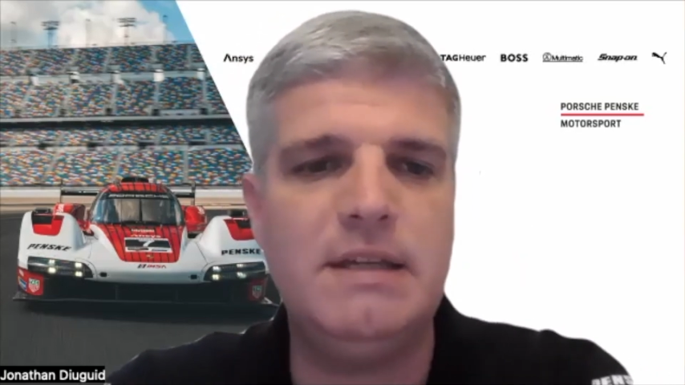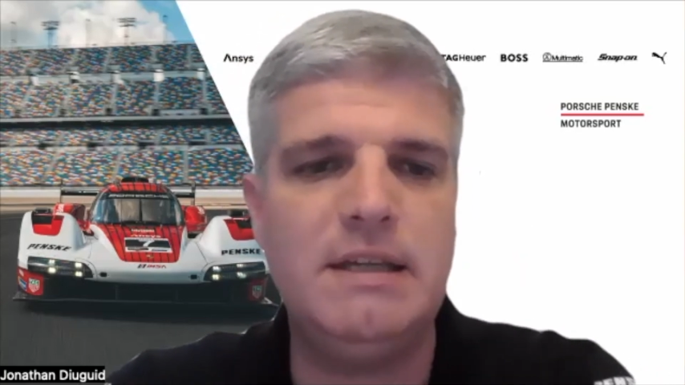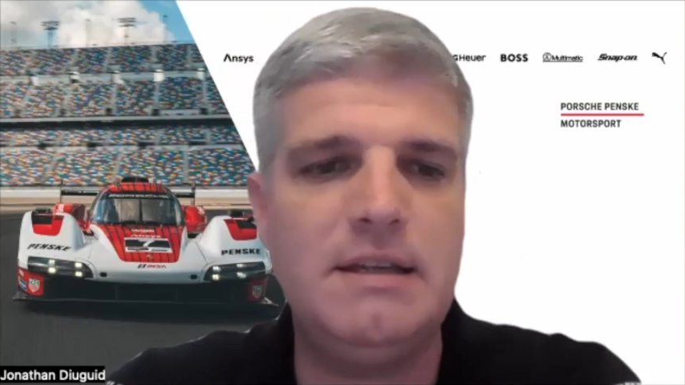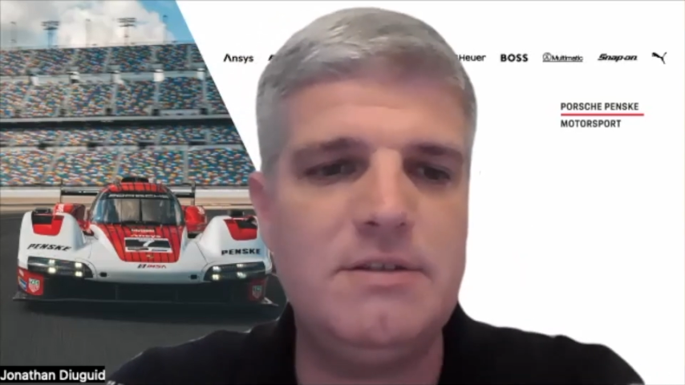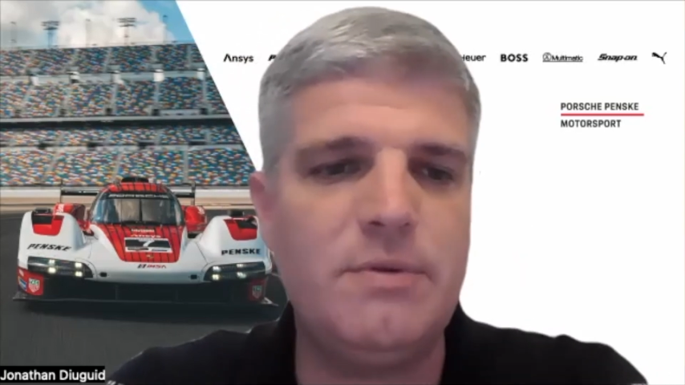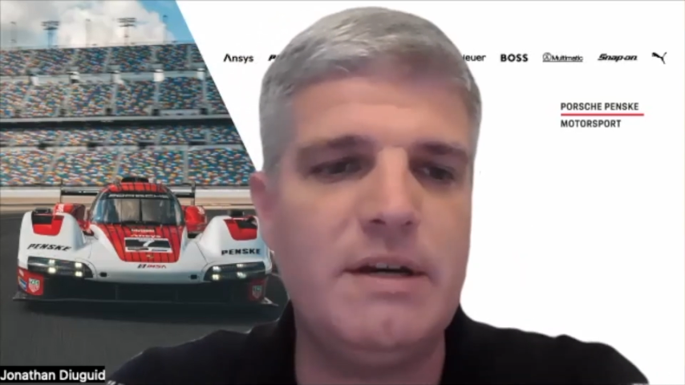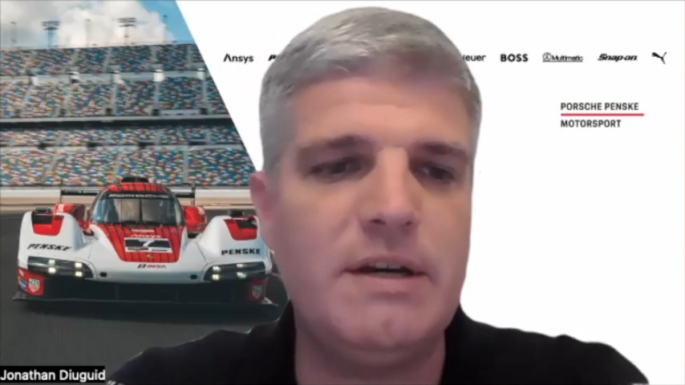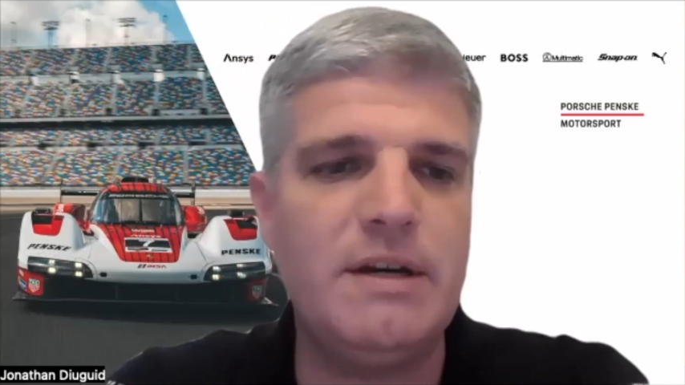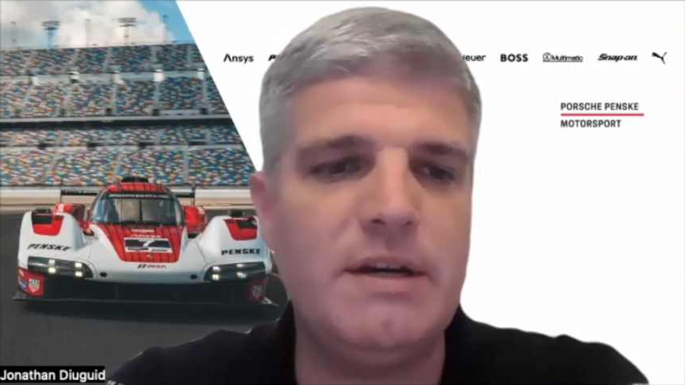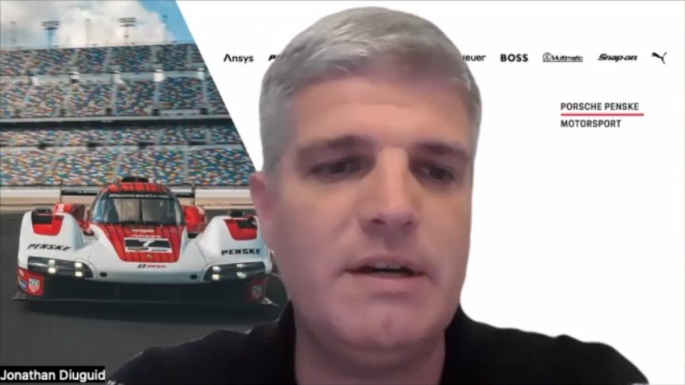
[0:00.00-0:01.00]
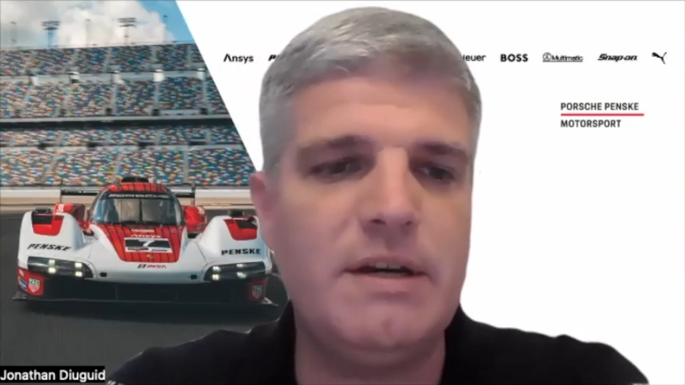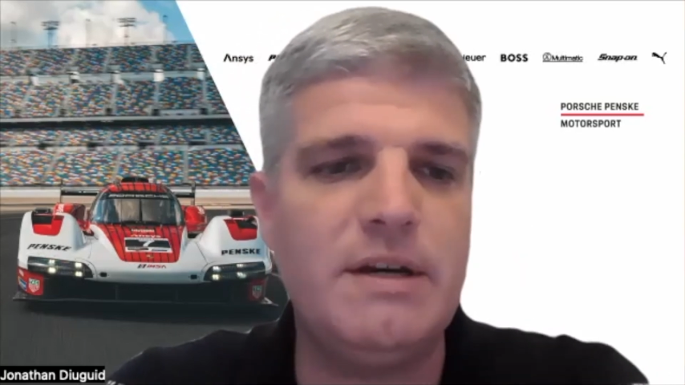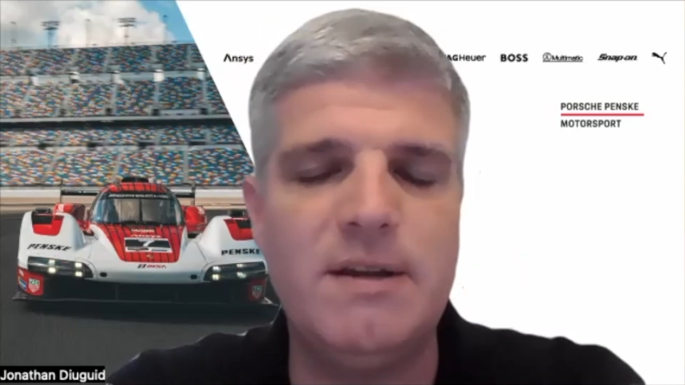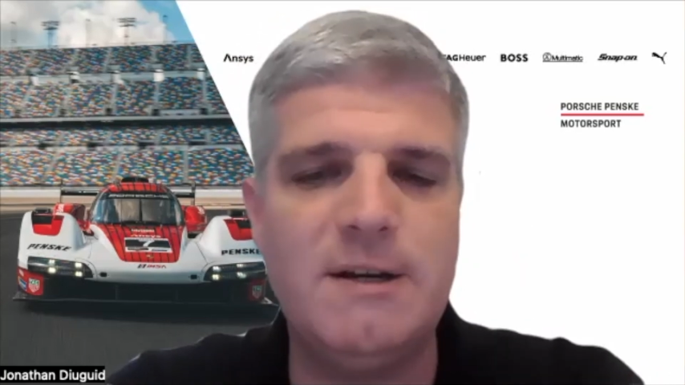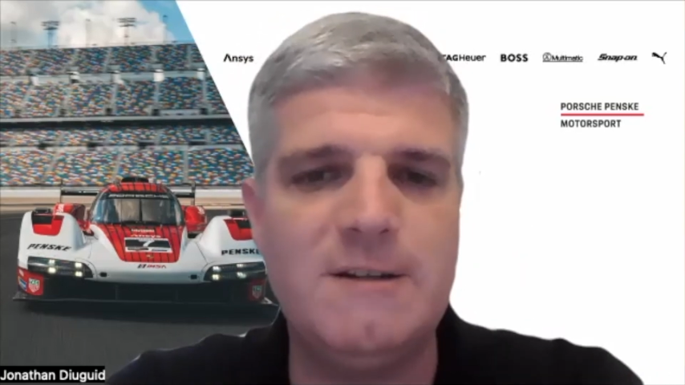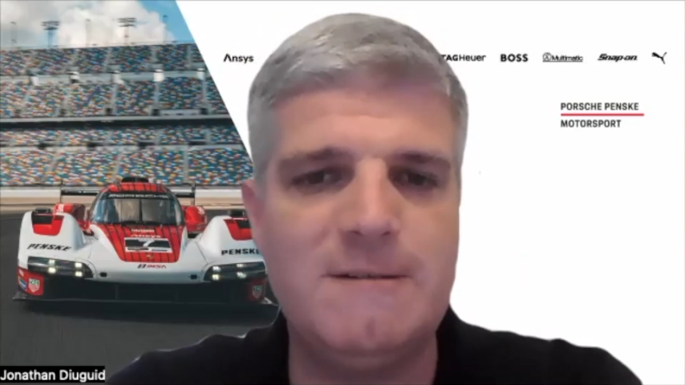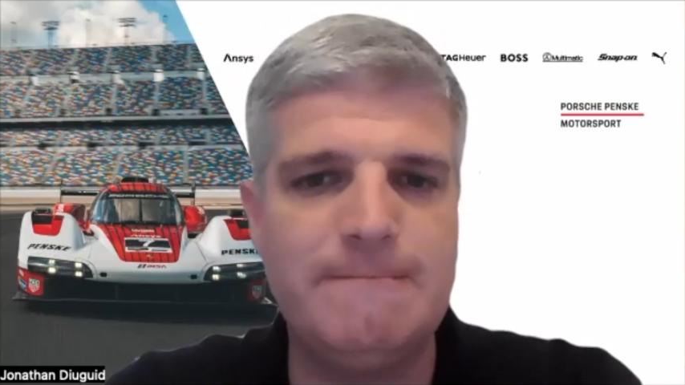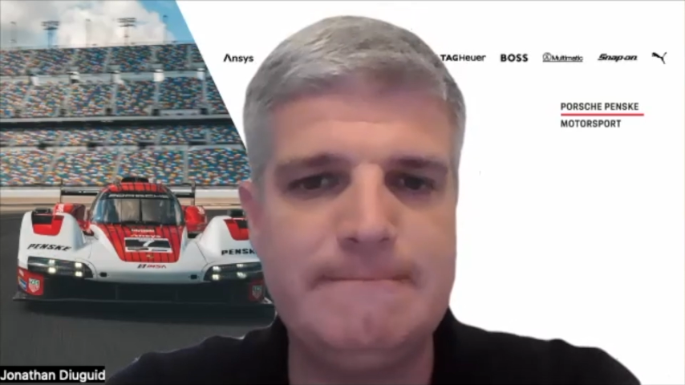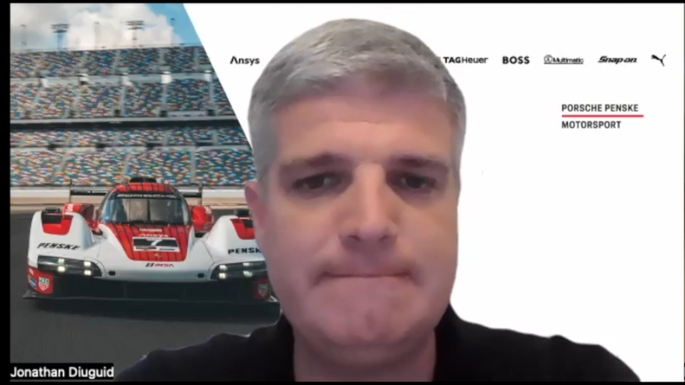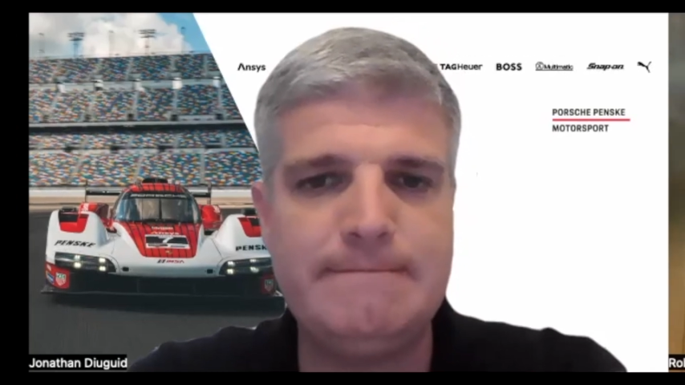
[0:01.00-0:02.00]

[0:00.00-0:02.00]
in 2023 and beyond.